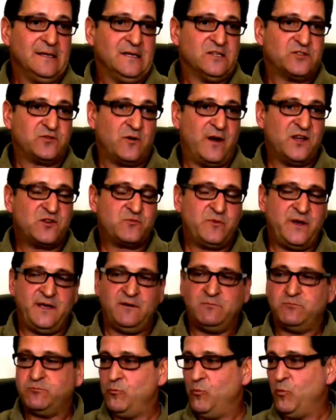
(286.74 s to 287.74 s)
So as
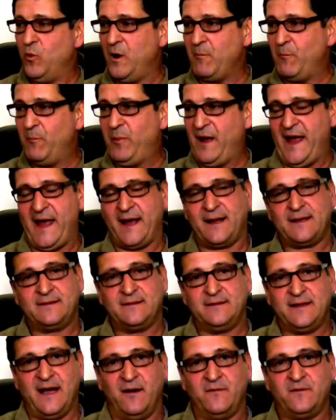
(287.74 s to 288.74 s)
we went
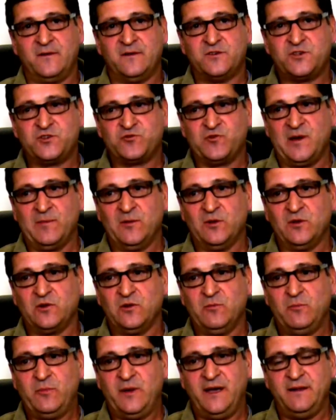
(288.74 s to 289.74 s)
back down the stream a
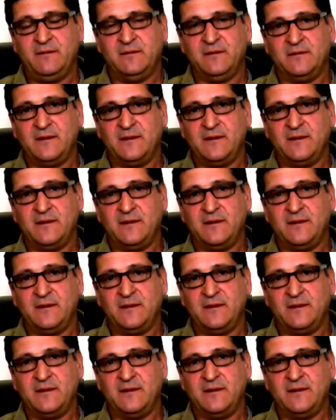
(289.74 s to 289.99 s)
little bit,